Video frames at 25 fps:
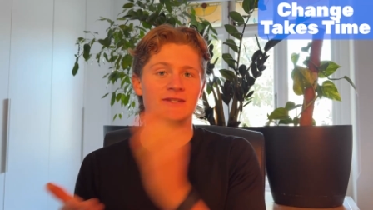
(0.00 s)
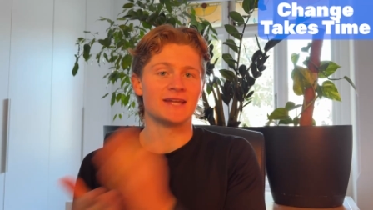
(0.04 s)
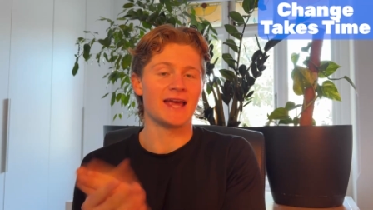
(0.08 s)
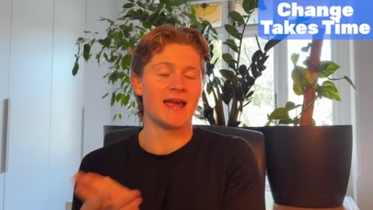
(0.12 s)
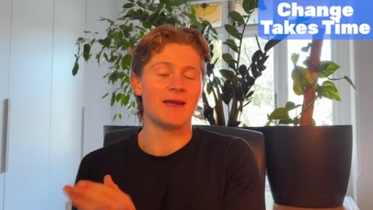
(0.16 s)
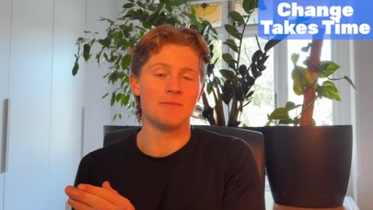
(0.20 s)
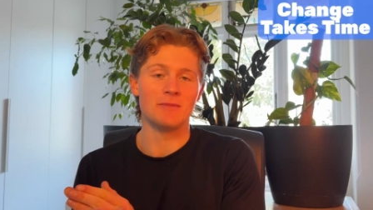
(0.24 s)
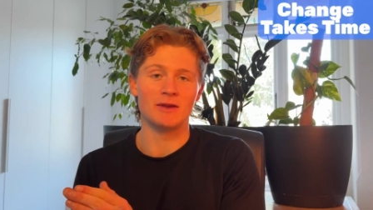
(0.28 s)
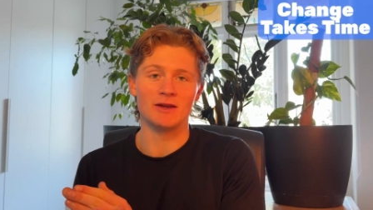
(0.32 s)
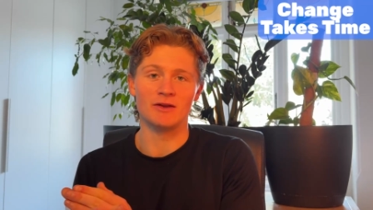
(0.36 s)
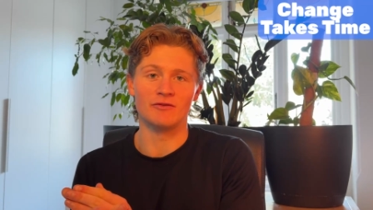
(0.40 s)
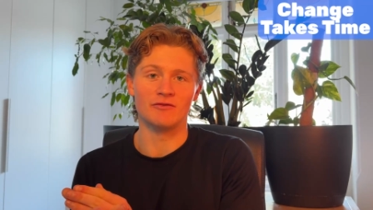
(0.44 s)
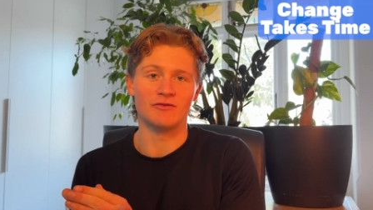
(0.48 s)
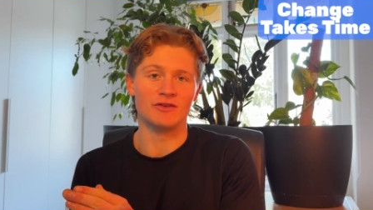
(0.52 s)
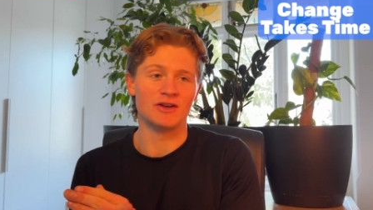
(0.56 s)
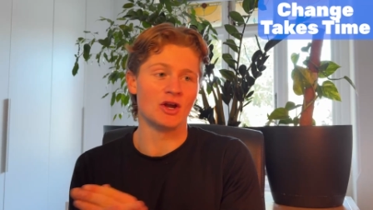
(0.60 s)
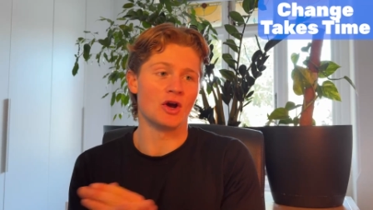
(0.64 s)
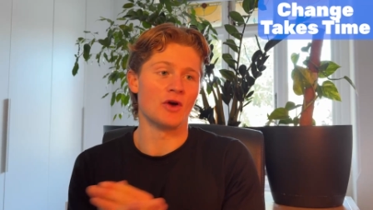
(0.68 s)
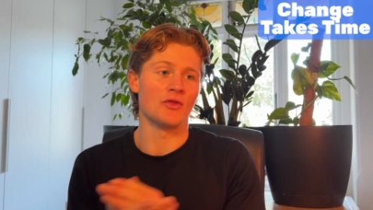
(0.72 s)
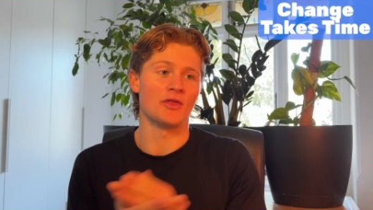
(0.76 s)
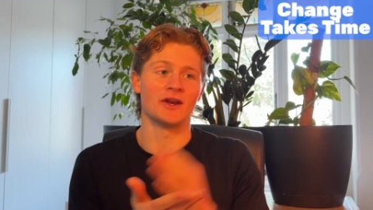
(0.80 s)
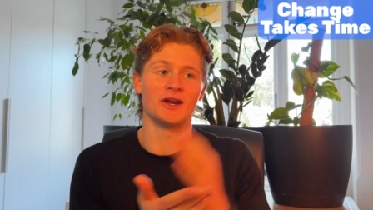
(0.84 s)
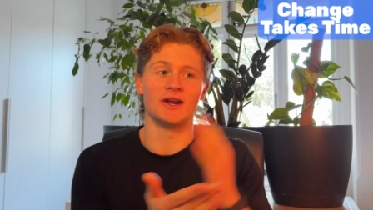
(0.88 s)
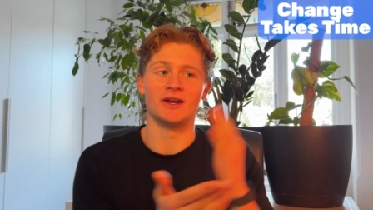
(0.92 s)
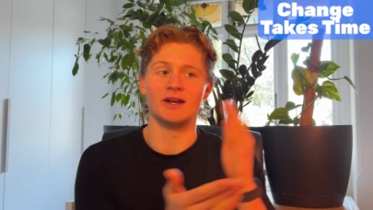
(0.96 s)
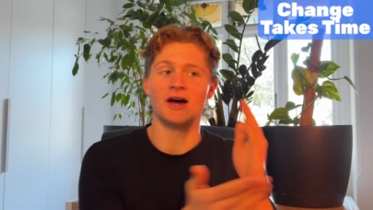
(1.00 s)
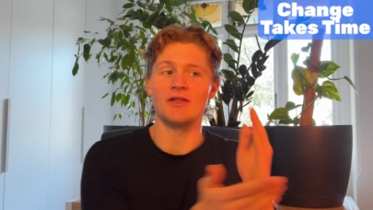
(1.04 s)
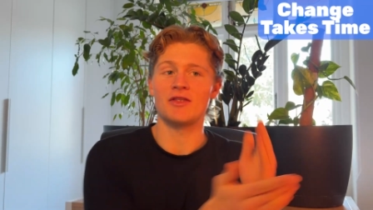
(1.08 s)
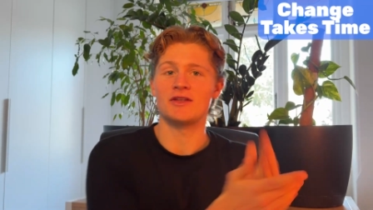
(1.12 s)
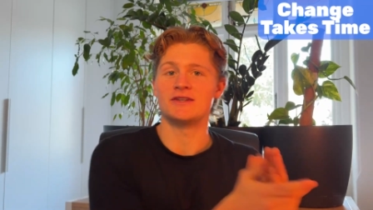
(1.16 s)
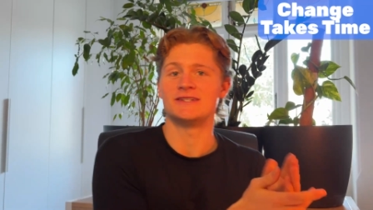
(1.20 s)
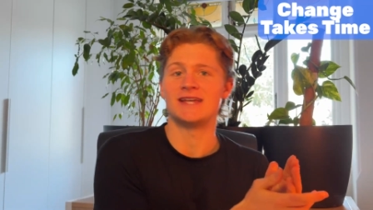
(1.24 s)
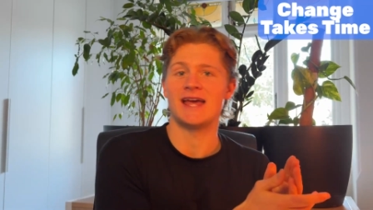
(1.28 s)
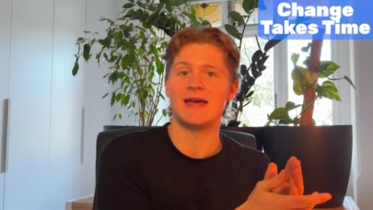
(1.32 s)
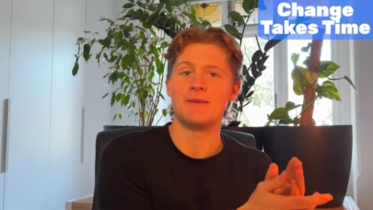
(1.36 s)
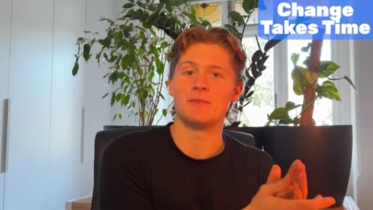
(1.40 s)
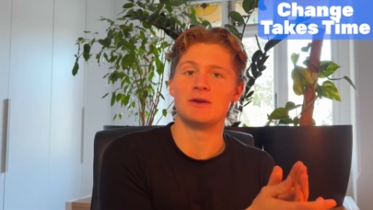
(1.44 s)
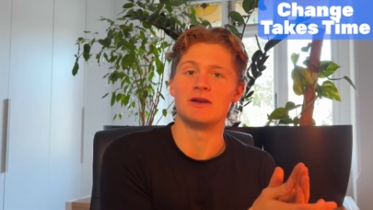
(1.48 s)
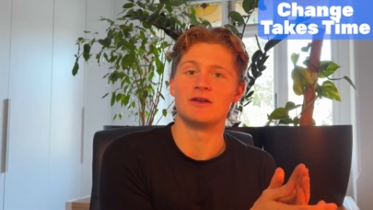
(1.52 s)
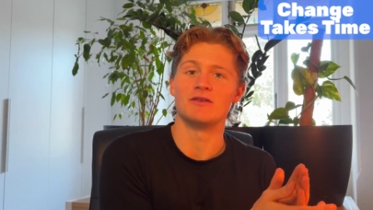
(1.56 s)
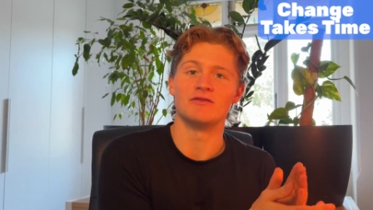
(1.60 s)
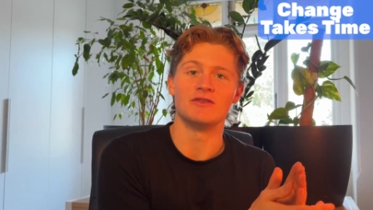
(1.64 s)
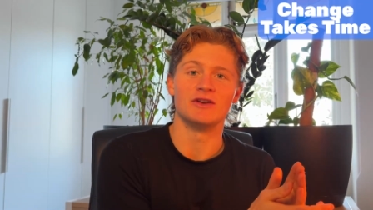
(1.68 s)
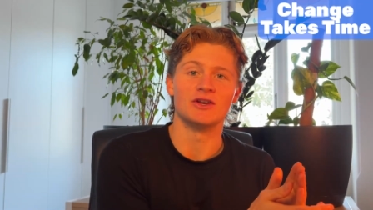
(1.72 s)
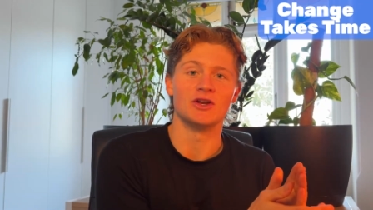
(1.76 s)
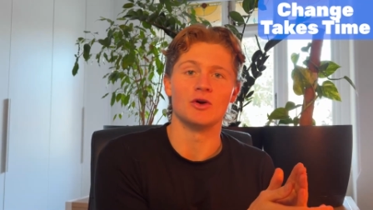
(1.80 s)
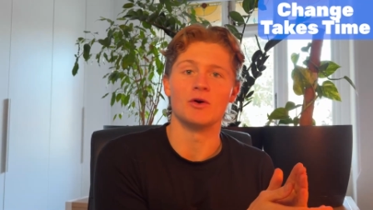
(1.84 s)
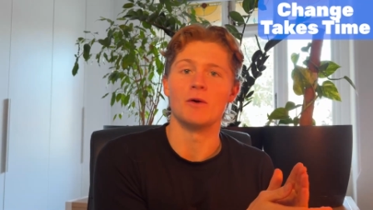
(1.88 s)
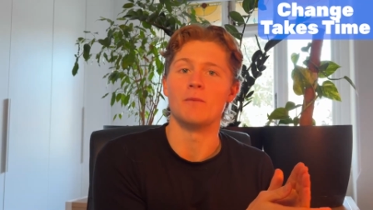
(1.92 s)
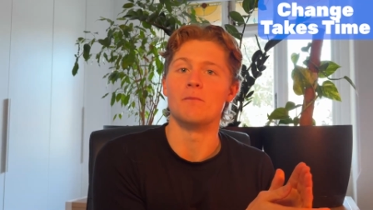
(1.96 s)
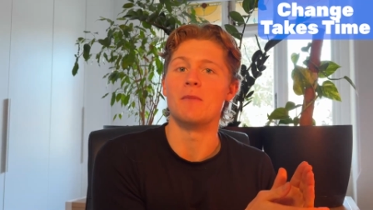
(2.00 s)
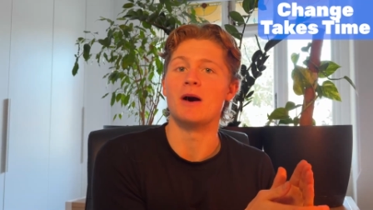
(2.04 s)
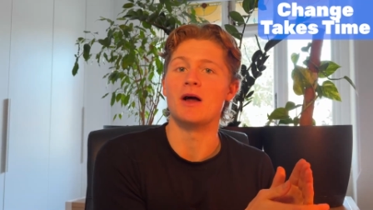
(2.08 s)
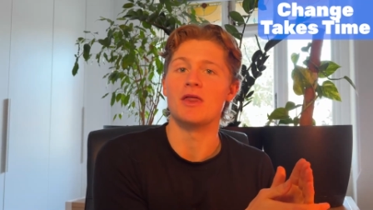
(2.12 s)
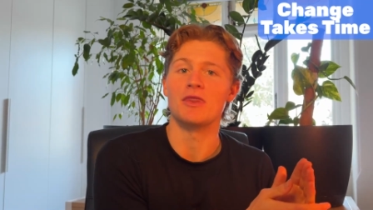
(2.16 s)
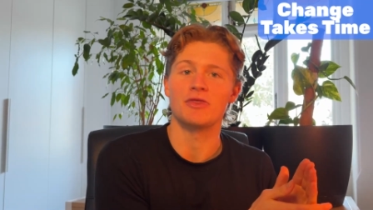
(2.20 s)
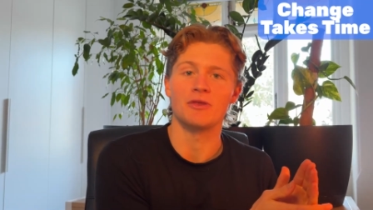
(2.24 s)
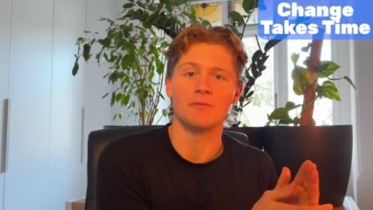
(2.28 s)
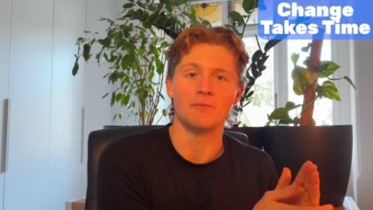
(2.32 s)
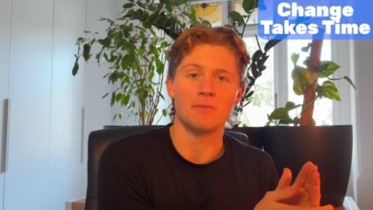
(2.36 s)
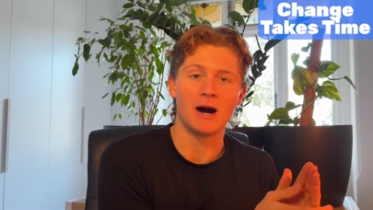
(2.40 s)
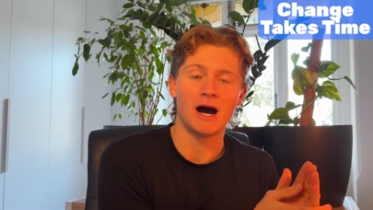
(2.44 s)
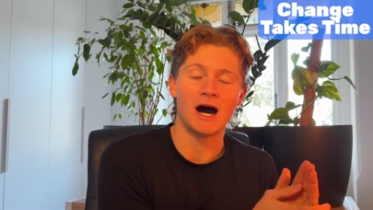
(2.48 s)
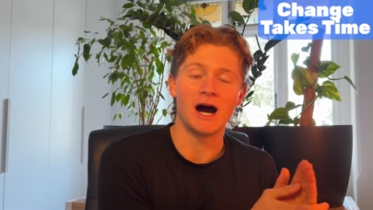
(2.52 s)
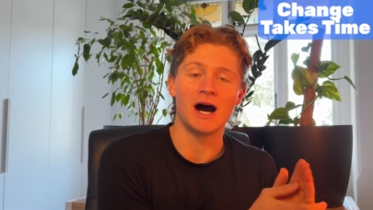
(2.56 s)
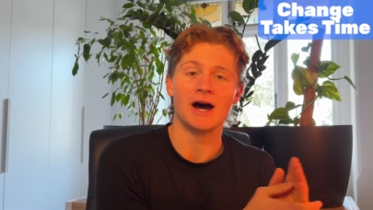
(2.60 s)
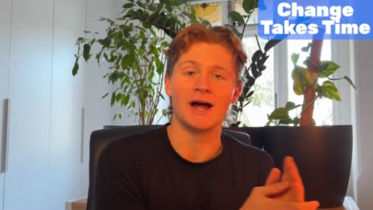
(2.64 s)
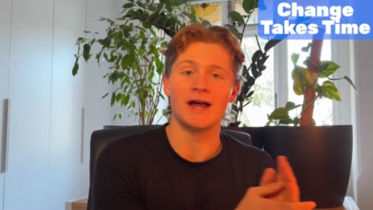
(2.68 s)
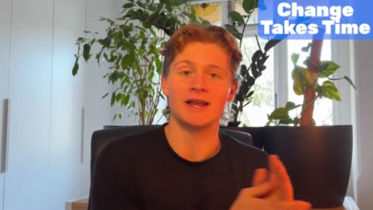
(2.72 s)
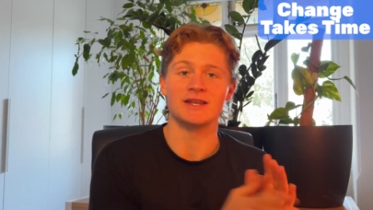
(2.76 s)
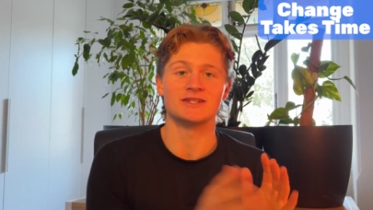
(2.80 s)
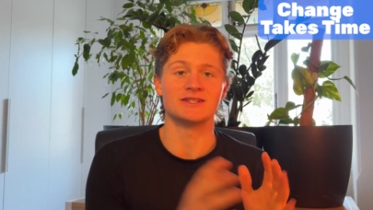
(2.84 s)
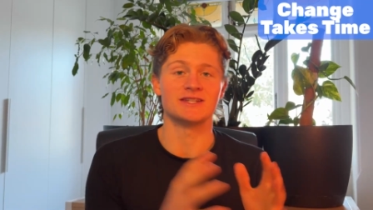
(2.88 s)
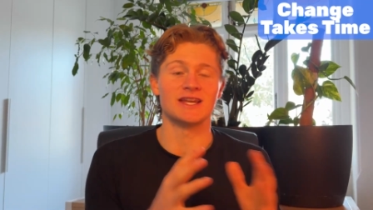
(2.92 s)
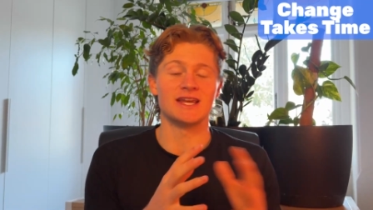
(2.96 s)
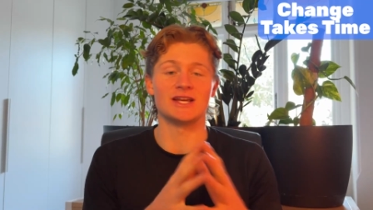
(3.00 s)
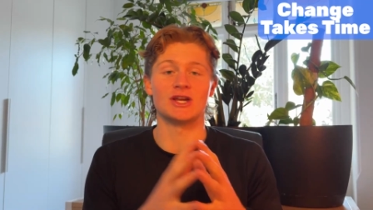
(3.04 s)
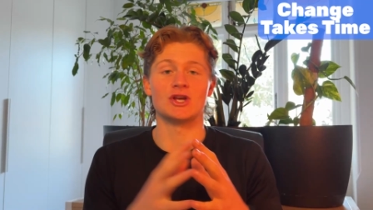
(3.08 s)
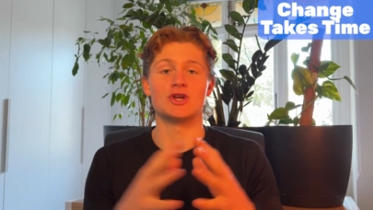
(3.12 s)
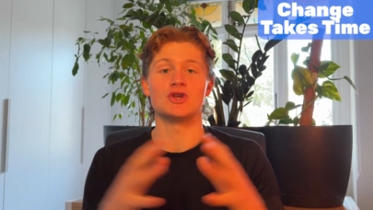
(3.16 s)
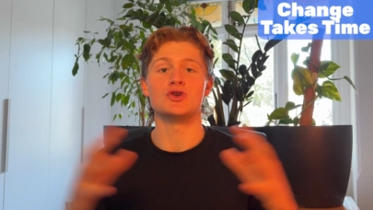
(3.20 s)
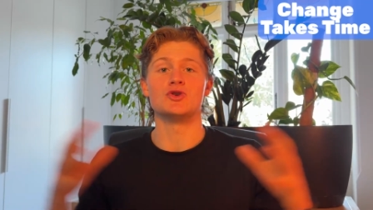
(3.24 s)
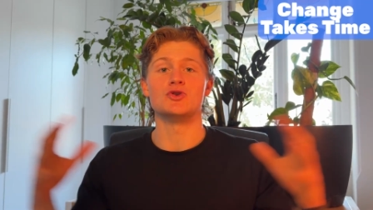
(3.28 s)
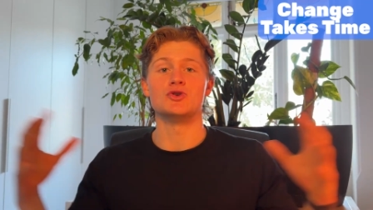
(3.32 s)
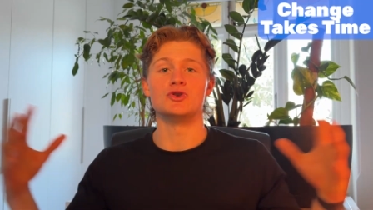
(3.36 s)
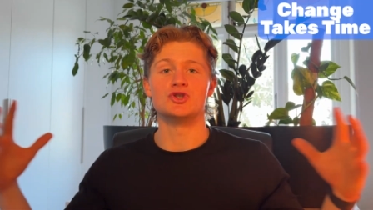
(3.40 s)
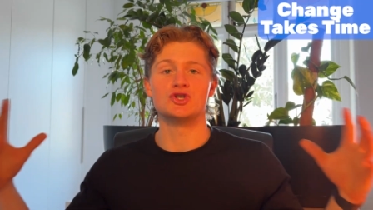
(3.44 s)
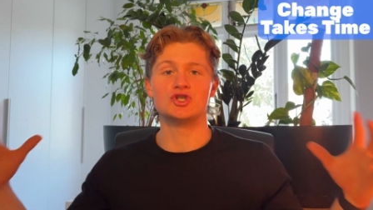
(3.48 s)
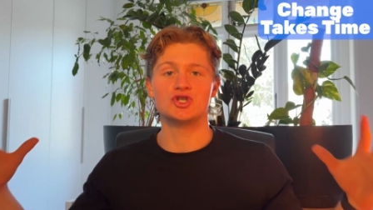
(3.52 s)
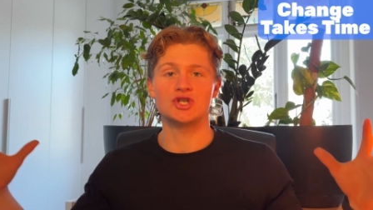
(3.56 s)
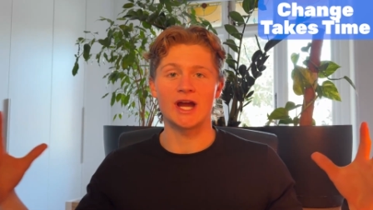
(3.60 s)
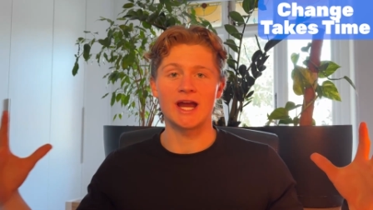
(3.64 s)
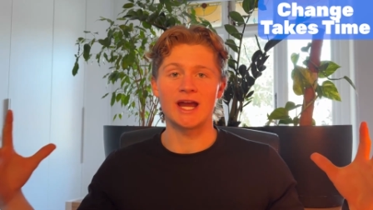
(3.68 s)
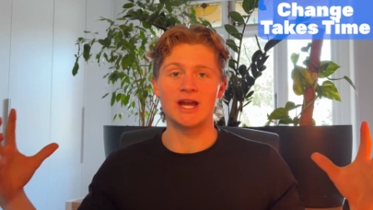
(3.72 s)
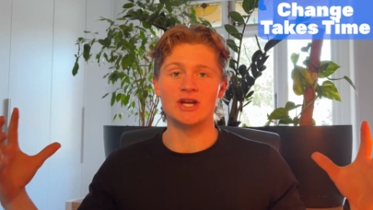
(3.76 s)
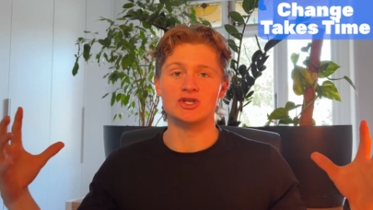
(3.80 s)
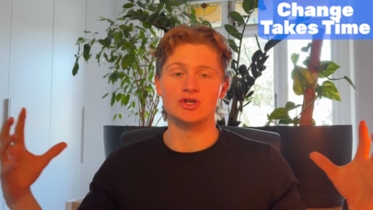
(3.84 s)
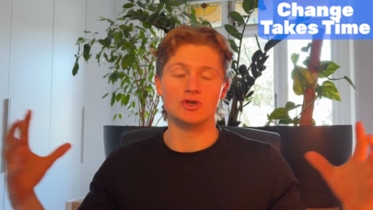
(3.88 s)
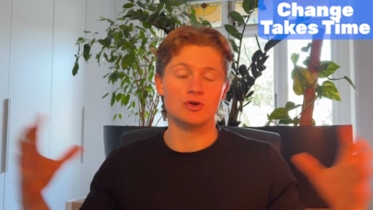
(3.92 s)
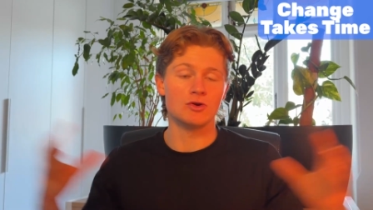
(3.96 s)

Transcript: 10-minute video and then another 10-minute video a month apart and seeing a huge change,